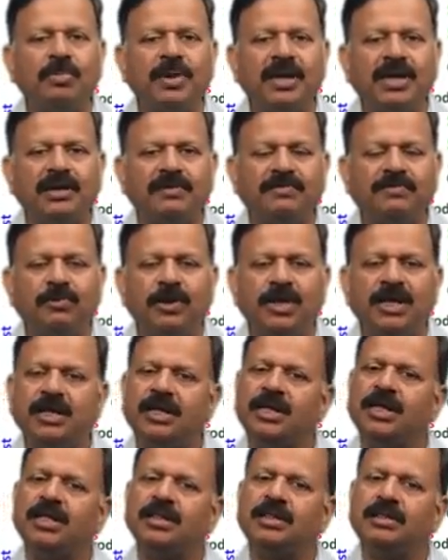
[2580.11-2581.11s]

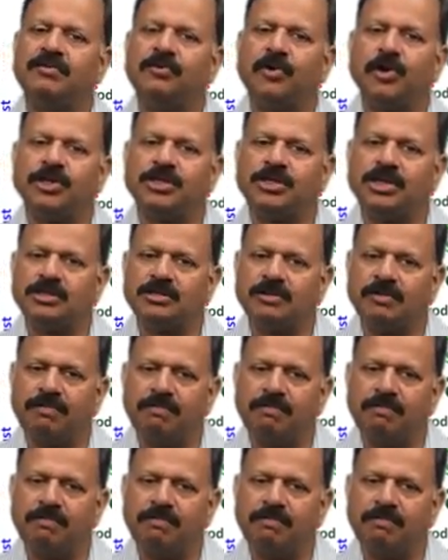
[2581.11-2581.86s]
meaningfully, the voices of